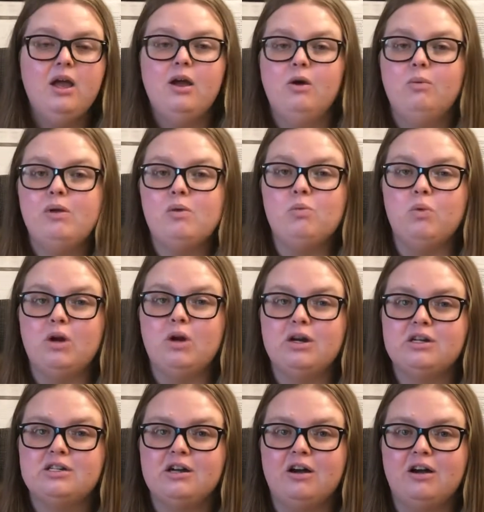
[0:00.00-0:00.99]
We
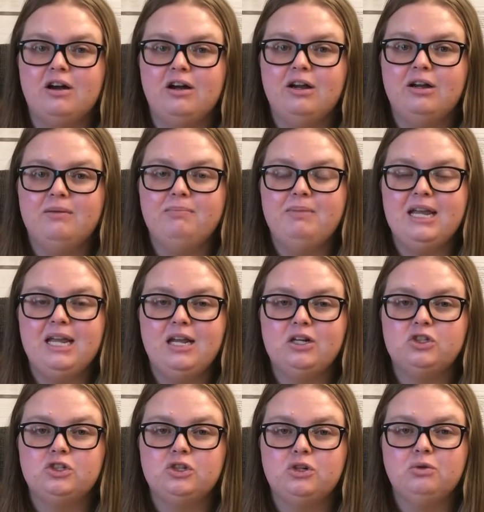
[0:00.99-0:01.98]
worked on making
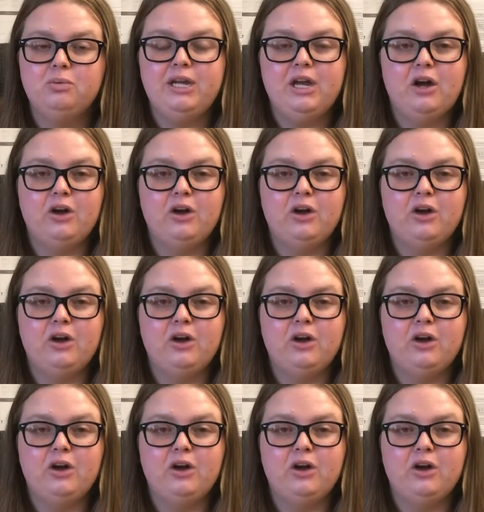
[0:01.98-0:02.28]
sure we